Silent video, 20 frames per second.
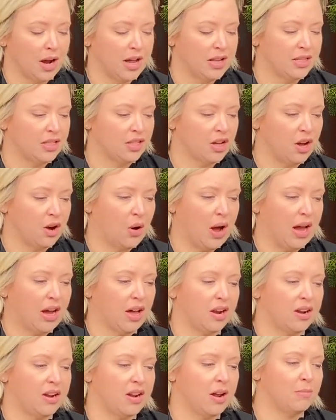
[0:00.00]
And so I
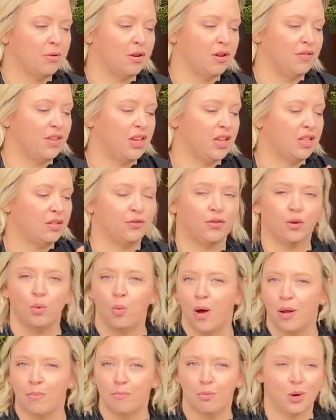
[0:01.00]
got a number of these for
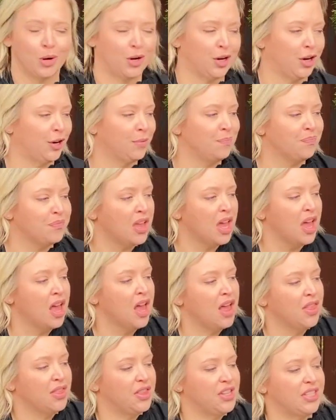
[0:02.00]
one border.
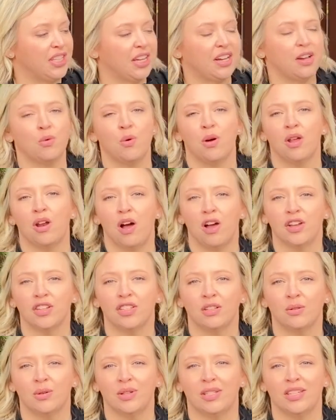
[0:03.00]
The second one
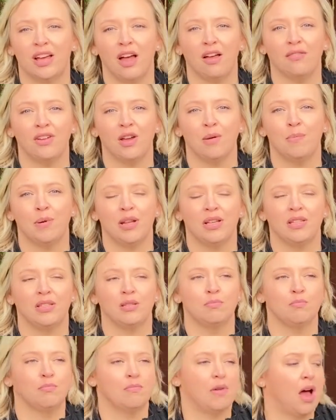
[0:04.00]
also is salvia, but
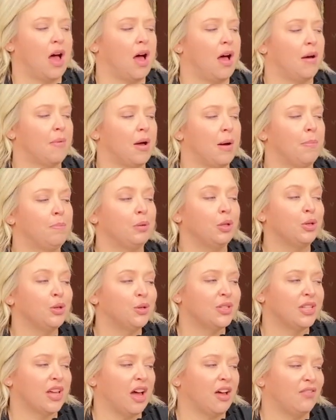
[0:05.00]
it's a
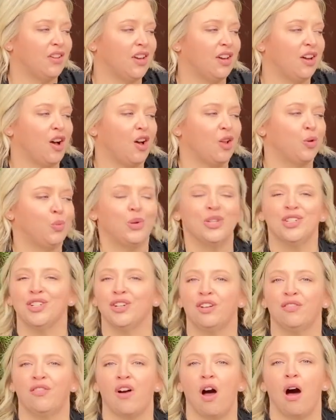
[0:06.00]
blue salvia called
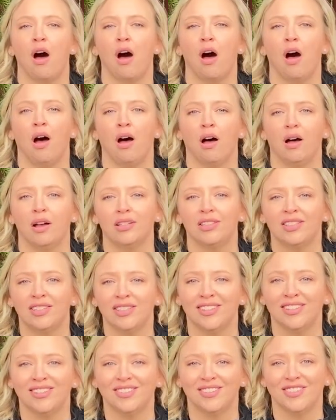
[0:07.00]
Wizard of
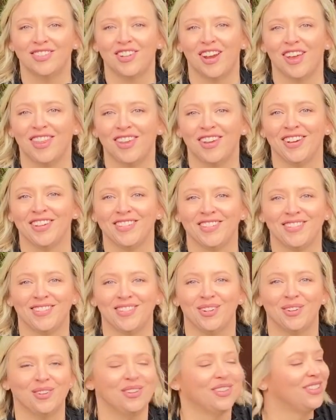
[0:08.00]
Oz, which I think
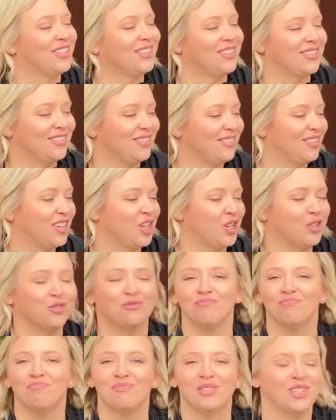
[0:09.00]
is it's
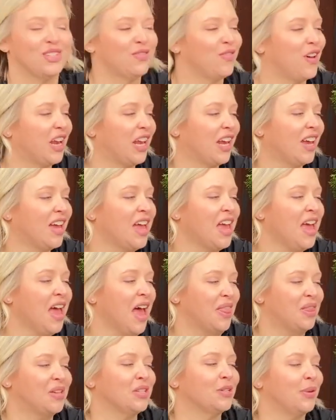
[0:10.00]
cute. It's funny.
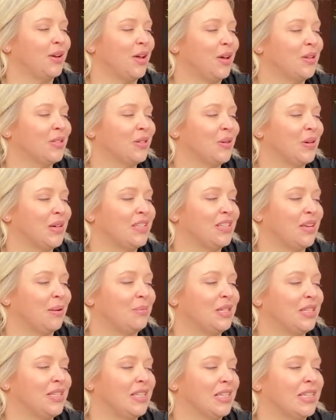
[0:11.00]
This one also gets
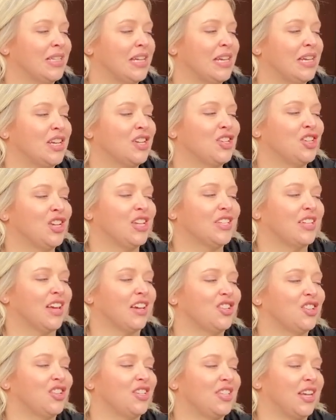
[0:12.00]
up to 16 inches.
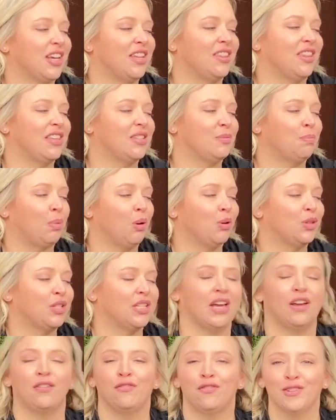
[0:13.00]
I should say these both
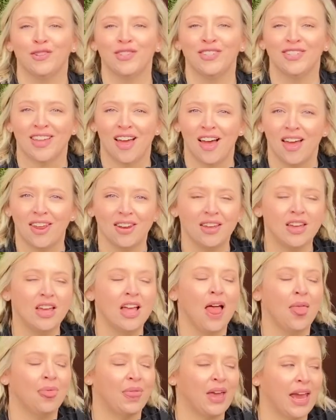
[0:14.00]
take full sun.
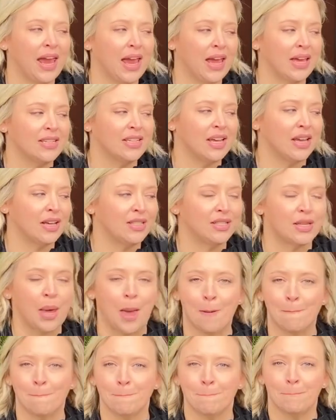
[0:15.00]
They can take
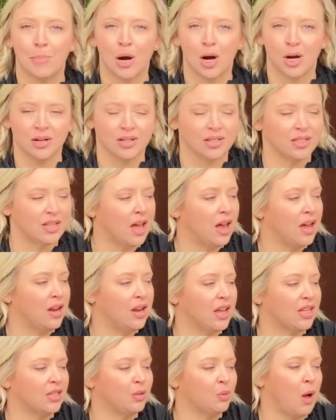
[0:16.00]
some part
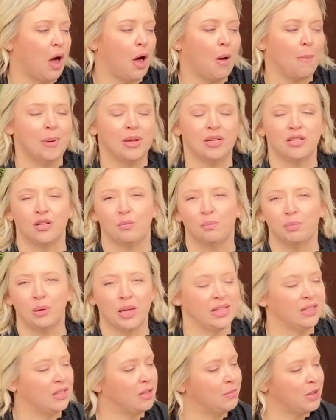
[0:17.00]
sun as well, but don't
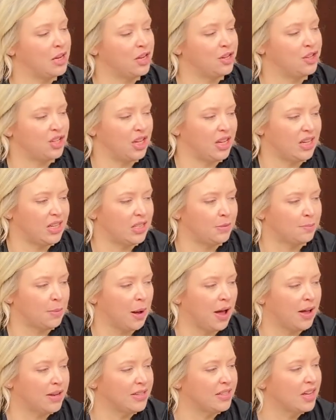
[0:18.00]
plant them in a shady
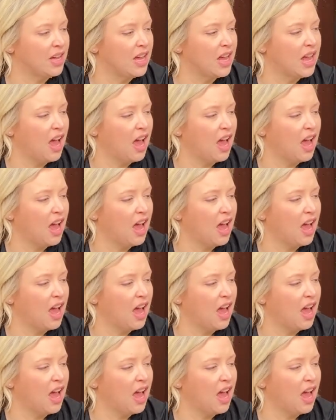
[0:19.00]
spot.